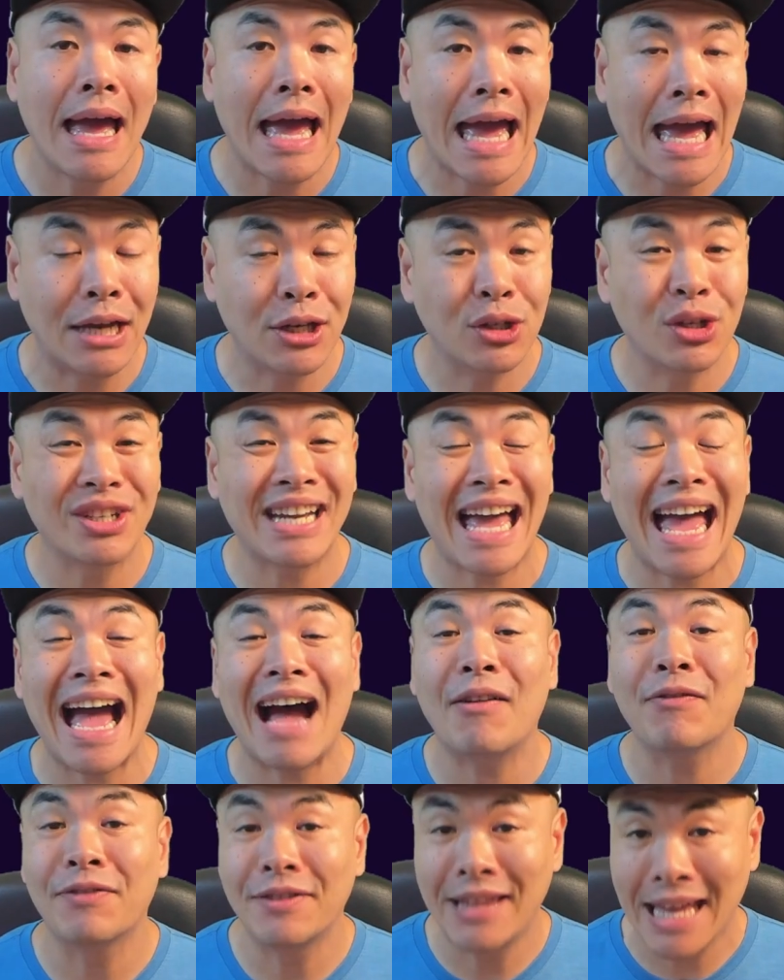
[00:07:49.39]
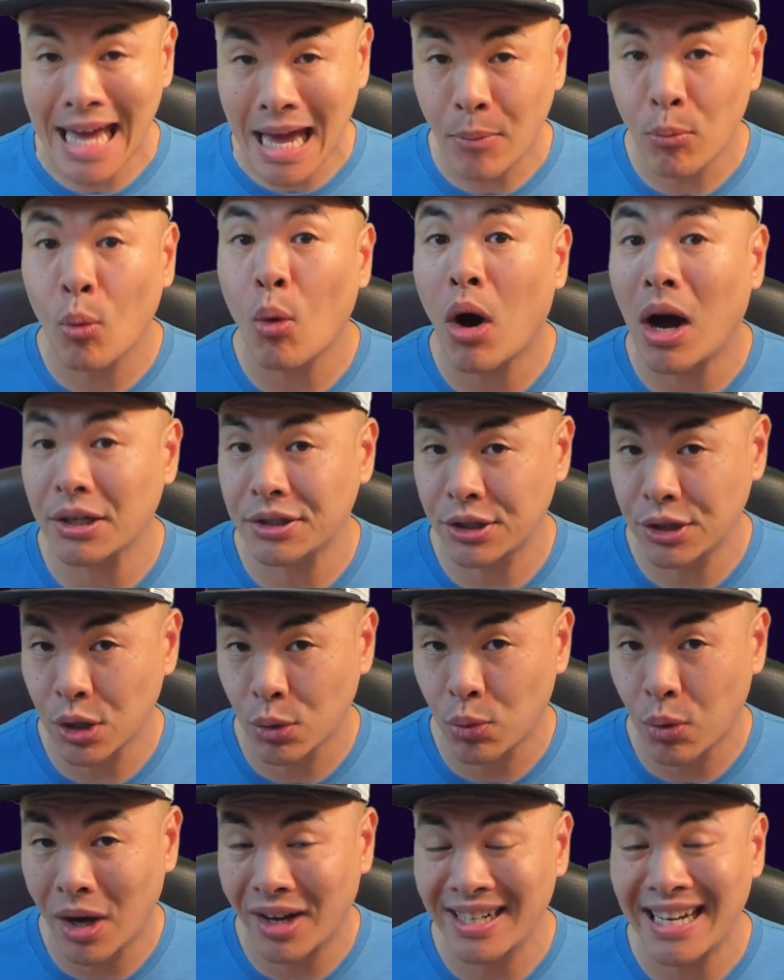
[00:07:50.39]
and you're going to have them watch the
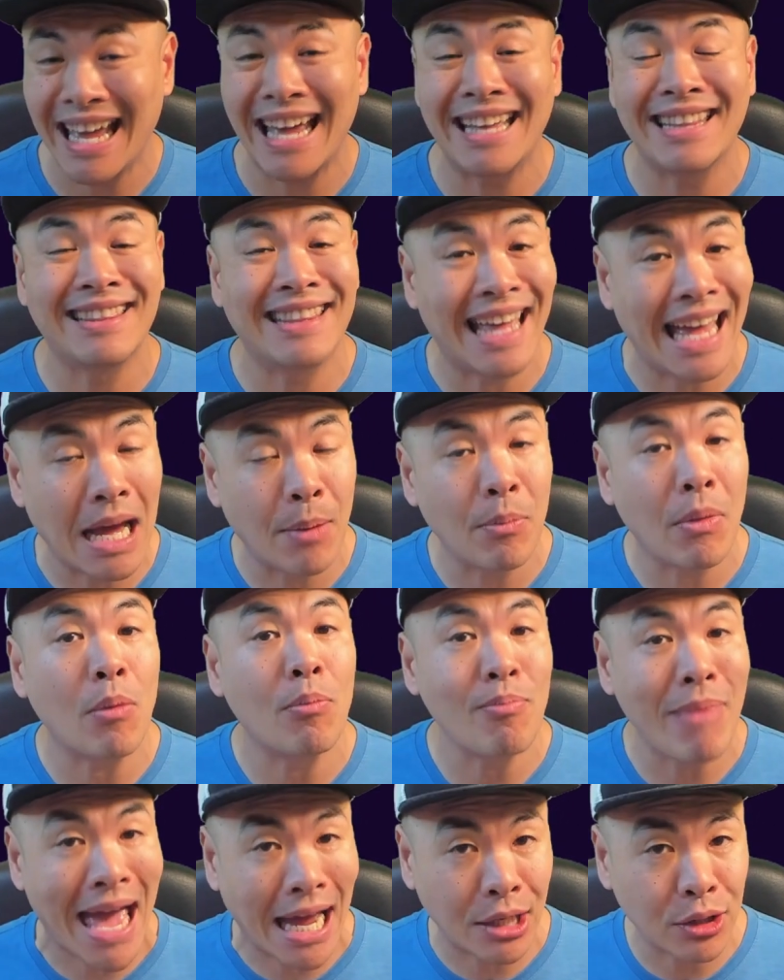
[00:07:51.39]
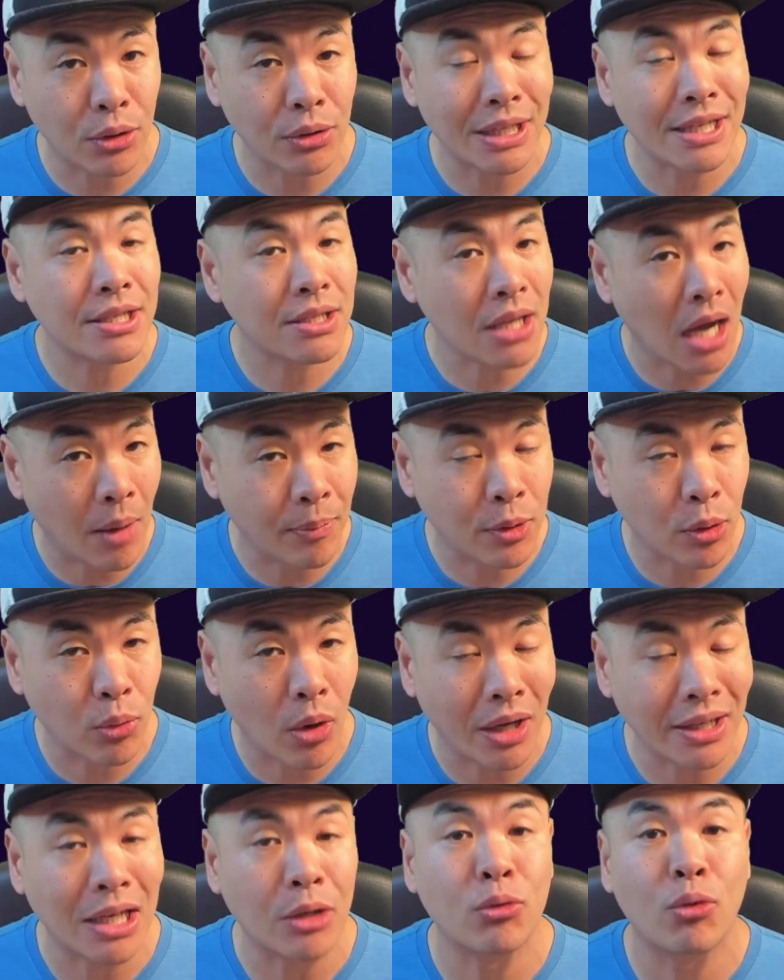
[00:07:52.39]
run and them manually stop the
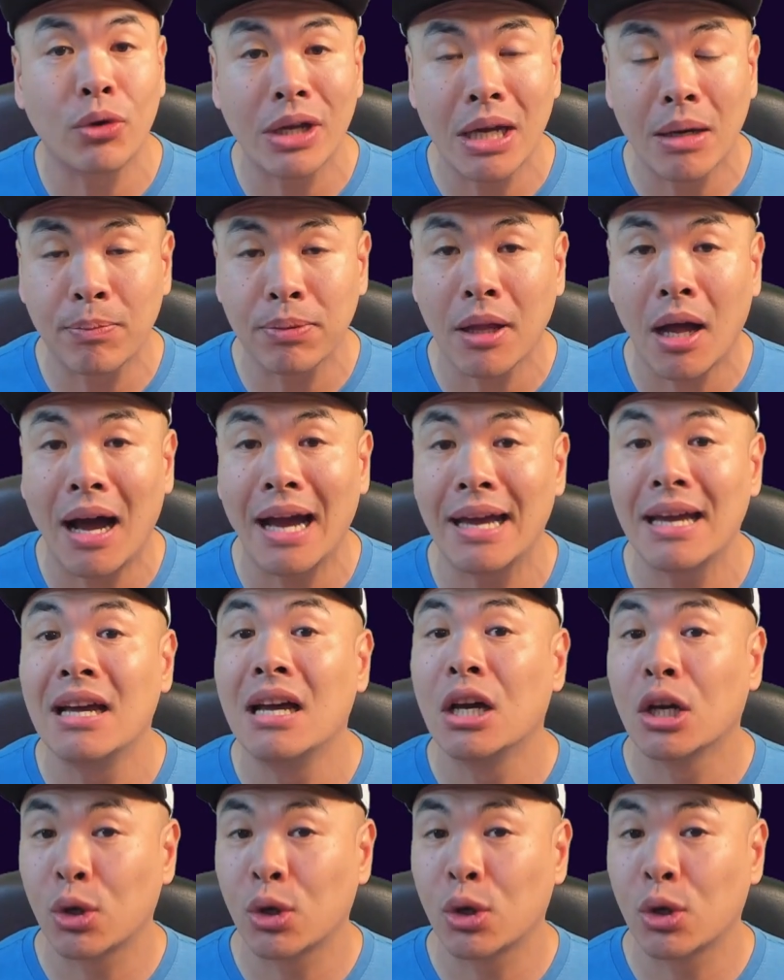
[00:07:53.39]
run and reapply